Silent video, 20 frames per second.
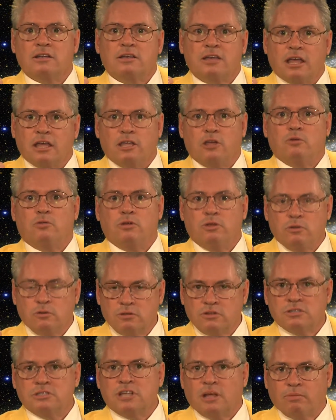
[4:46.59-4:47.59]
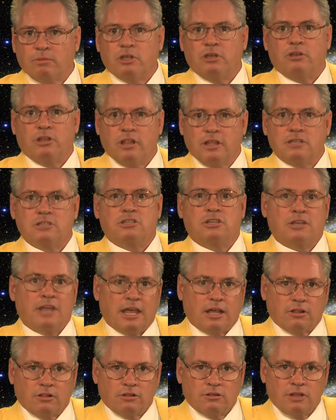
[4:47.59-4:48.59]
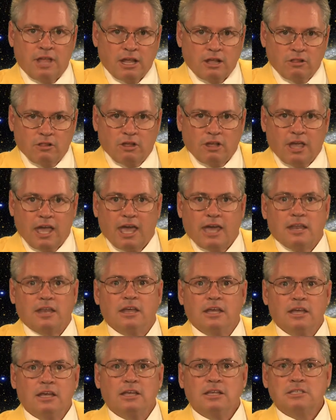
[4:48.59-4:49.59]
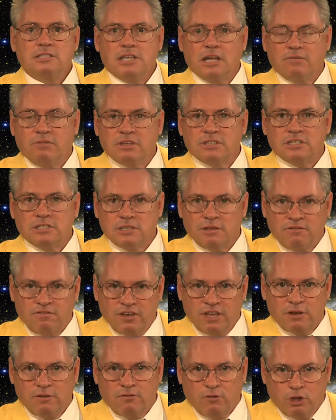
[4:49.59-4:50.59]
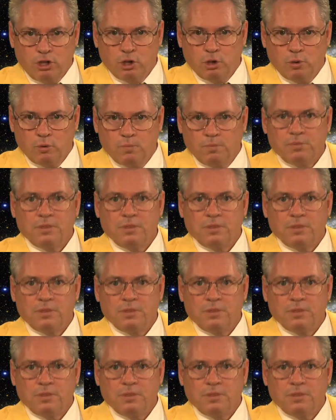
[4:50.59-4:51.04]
tell you this is something you at least take a look at, see if this is a fit for you.